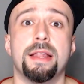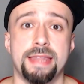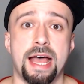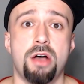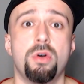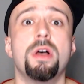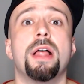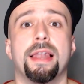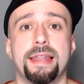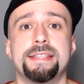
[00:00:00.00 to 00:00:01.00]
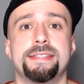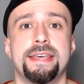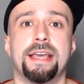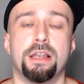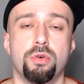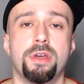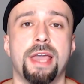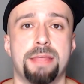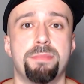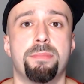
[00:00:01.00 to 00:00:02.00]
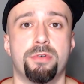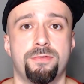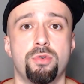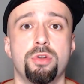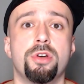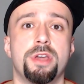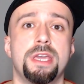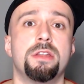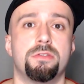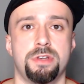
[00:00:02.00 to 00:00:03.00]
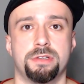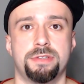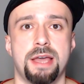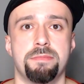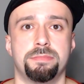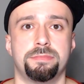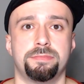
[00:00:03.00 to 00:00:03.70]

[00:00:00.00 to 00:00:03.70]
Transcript: Now, let's take a look at my portfolio in real time.